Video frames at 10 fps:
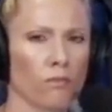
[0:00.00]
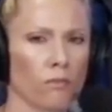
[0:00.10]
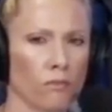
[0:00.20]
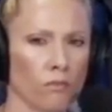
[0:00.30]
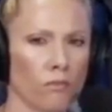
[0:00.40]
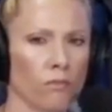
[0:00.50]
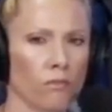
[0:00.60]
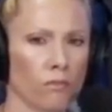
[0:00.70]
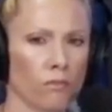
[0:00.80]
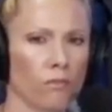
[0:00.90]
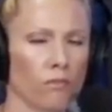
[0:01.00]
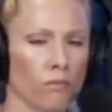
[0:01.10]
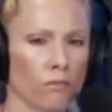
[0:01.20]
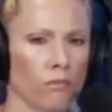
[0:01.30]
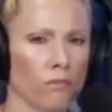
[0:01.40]

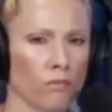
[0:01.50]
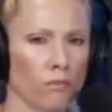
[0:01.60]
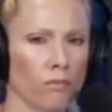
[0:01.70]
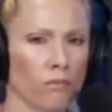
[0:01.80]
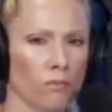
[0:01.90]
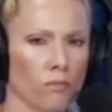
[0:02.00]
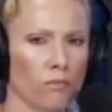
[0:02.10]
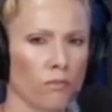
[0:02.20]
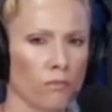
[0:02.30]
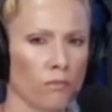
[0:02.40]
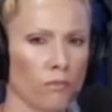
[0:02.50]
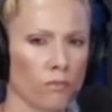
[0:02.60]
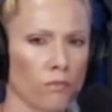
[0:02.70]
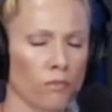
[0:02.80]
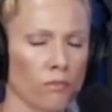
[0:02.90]

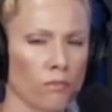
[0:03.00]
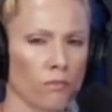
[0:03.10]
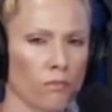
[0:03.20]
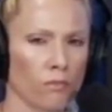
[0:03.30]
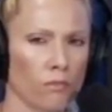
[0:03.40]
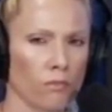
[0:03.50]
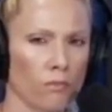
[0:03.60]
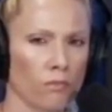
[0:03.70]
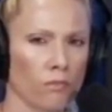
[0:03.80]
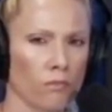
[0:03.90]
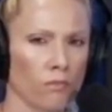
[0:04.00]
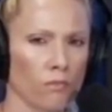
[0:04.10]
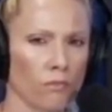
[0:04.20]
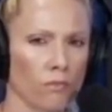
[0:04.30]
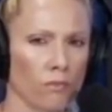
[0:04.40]

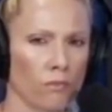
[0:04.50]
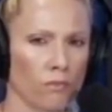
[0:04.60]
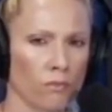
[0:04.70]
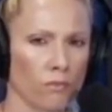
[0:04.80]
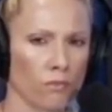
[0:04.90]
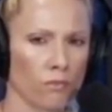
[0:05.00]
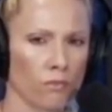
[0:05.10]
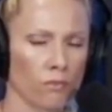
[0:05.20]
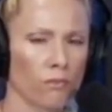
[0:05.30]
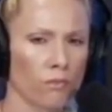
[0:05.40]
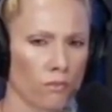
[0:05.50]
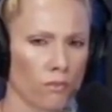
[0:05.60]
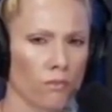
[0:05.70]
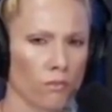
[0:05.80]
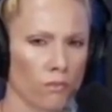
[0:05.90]

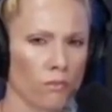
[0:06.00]
This person isn't speaking.